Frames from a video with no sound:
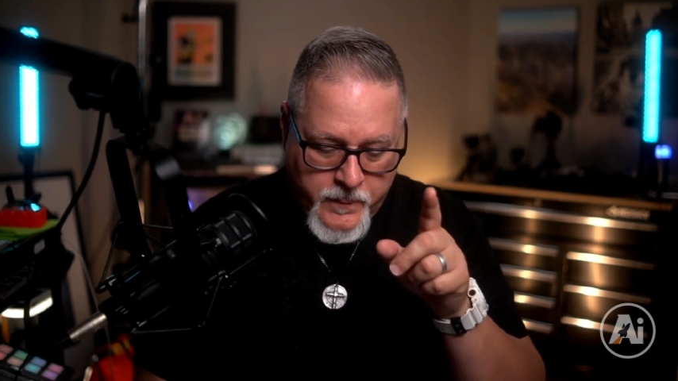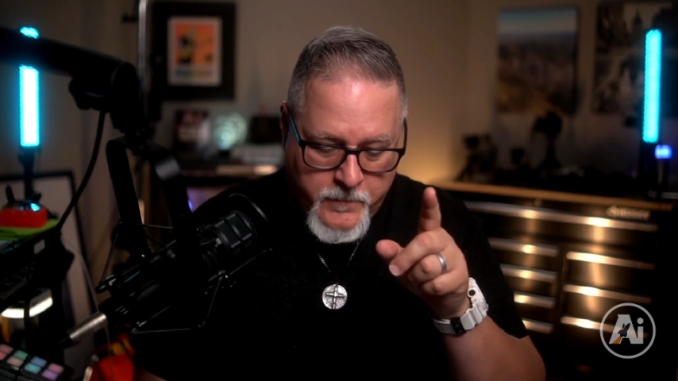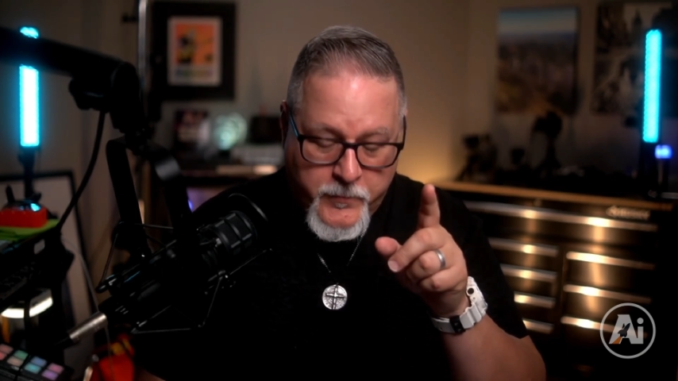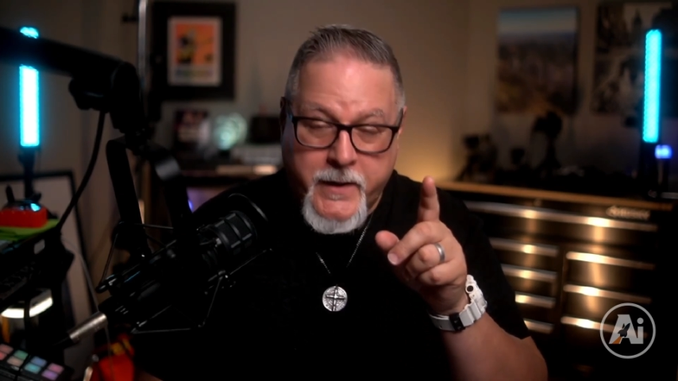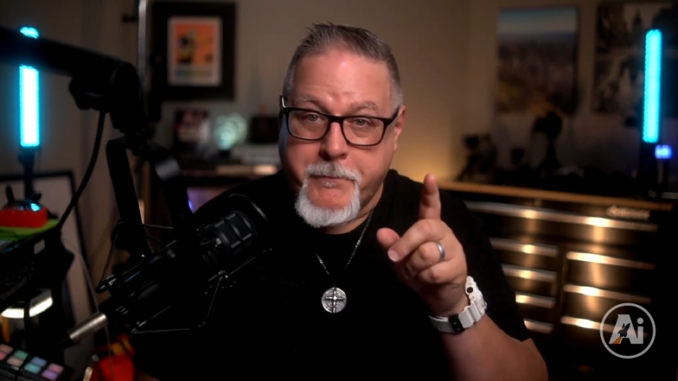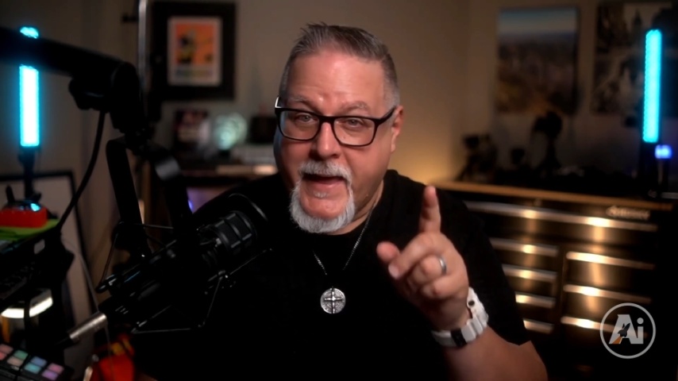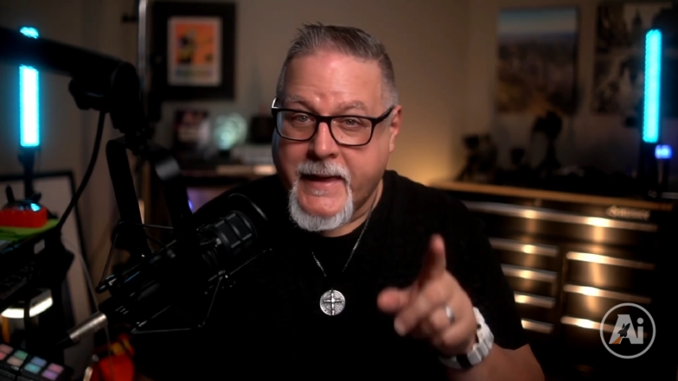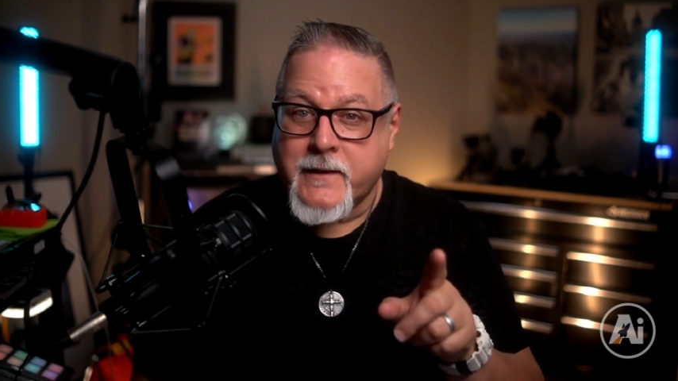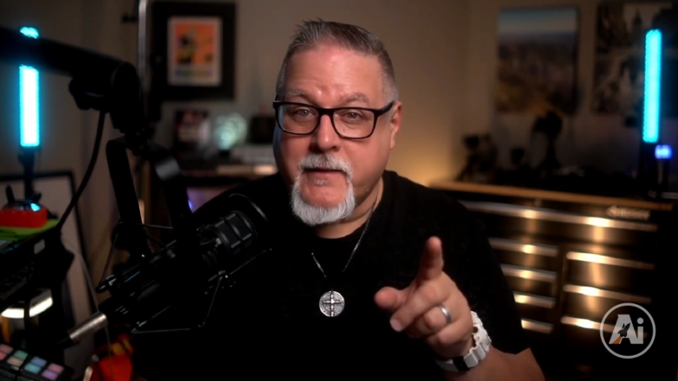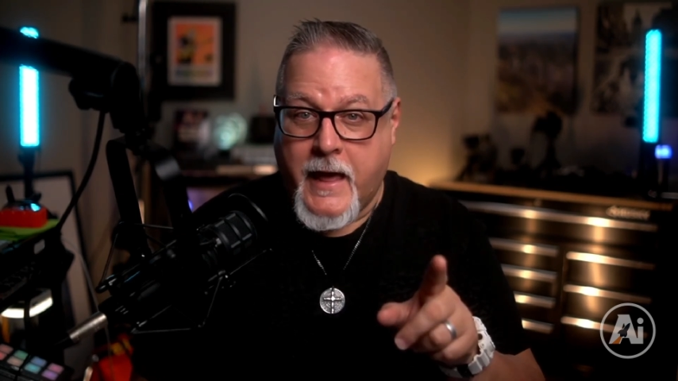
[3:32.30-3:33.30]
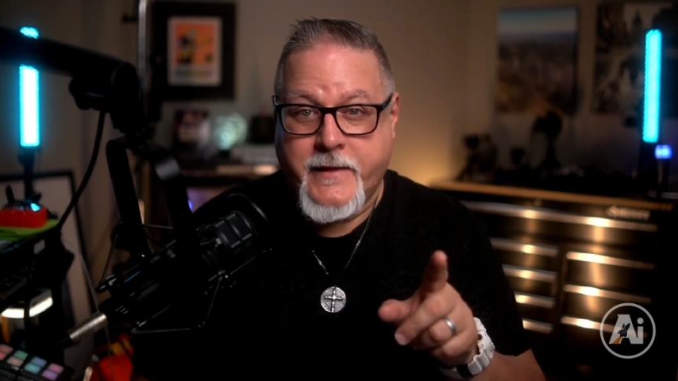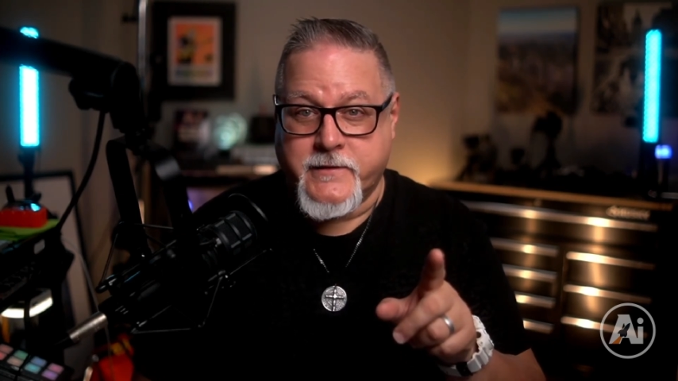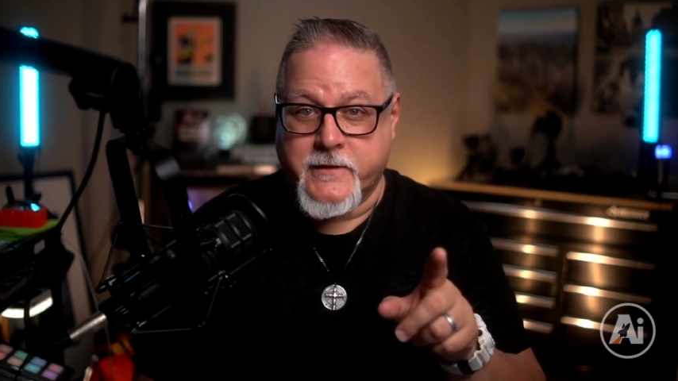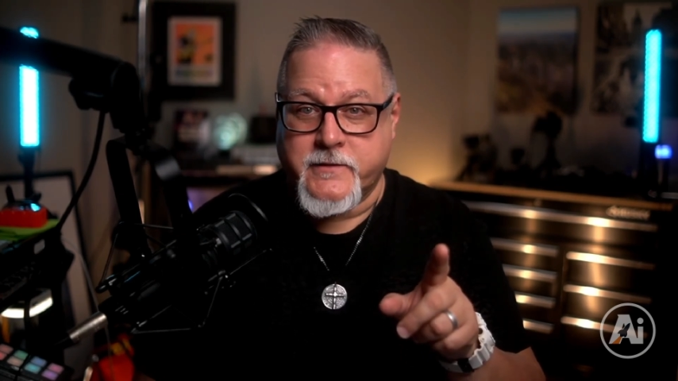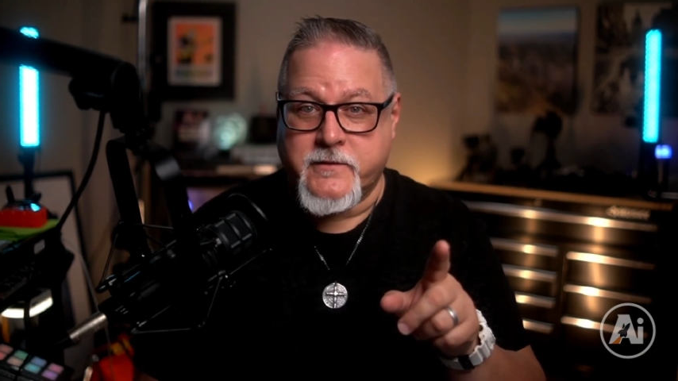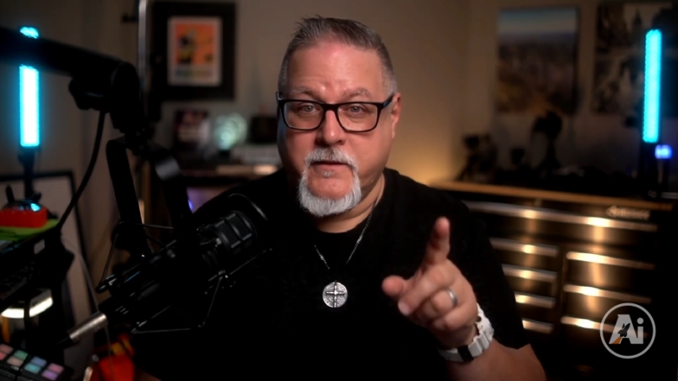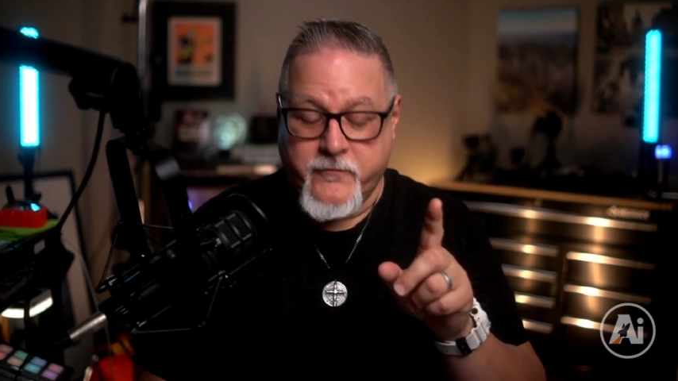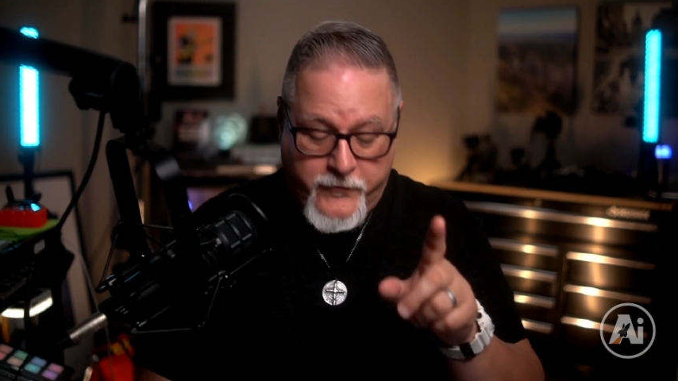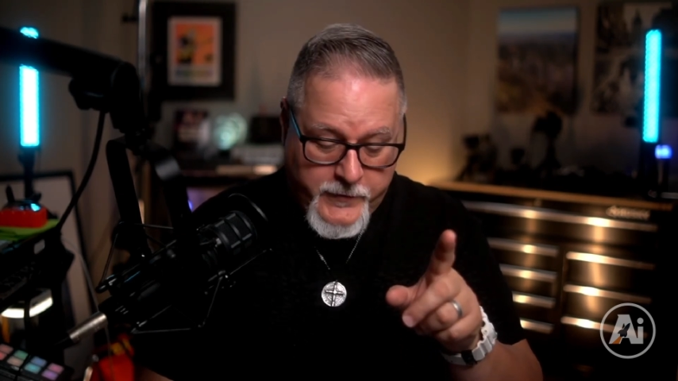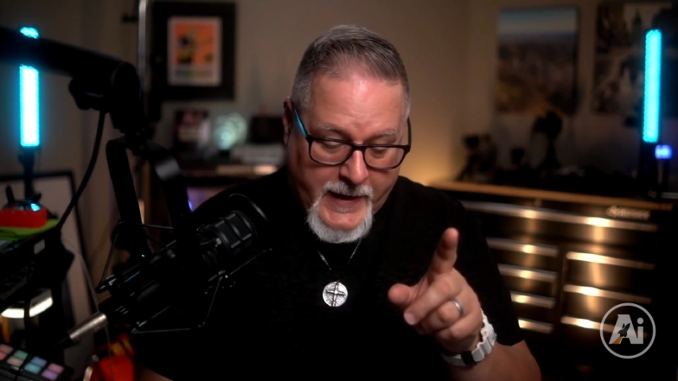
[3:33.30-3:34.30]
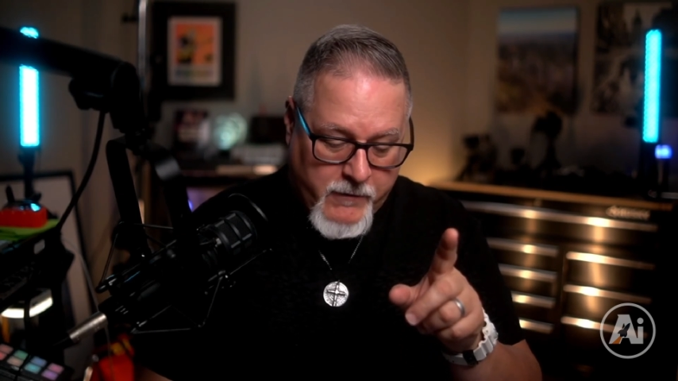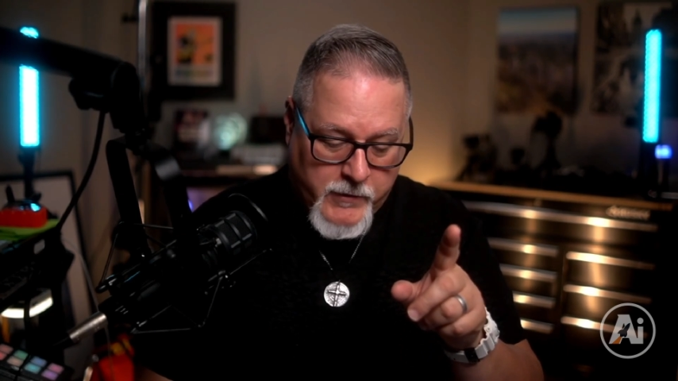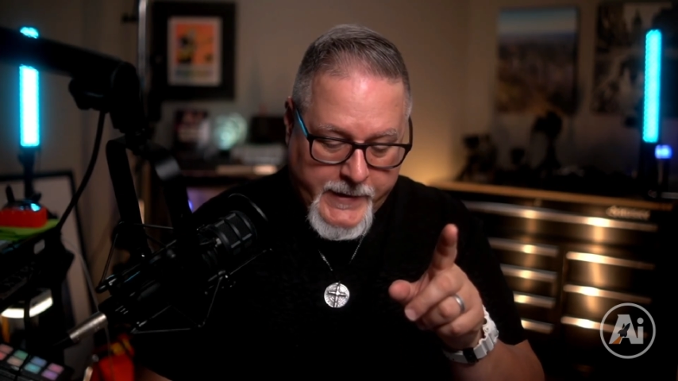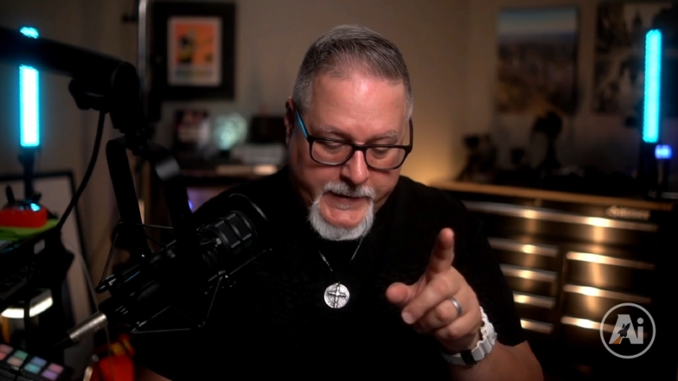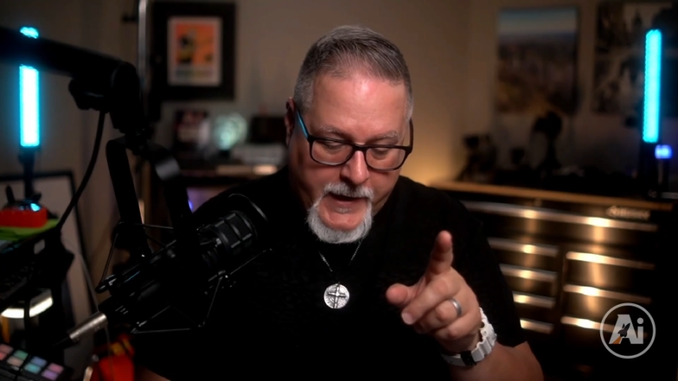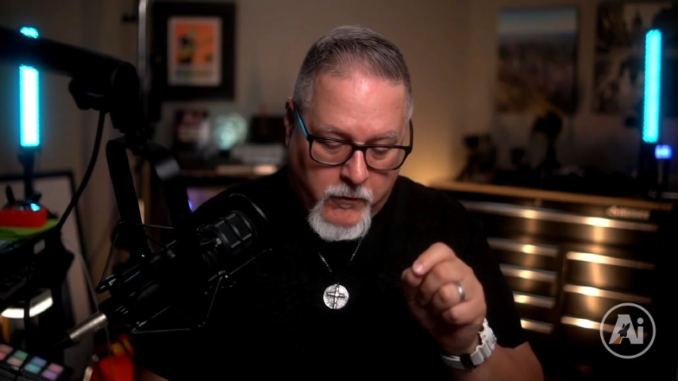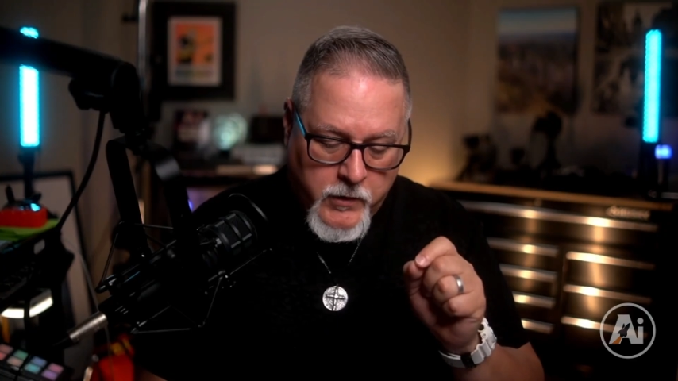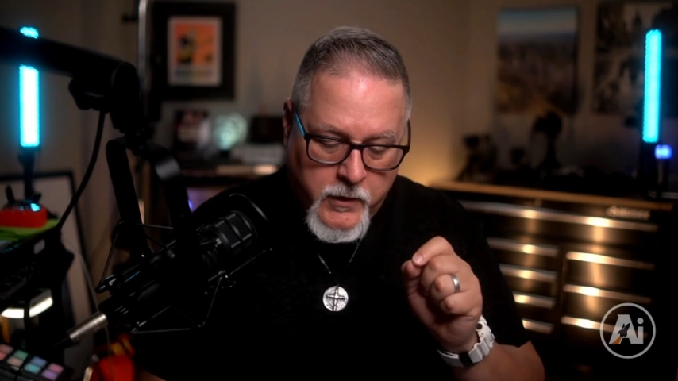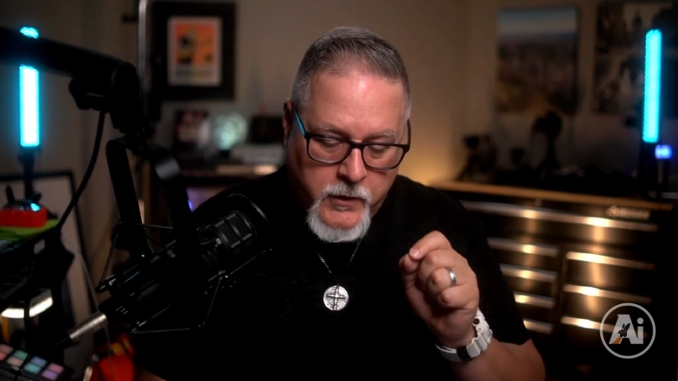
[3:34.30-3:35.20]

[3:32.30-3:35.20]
But it penalizes for that right now.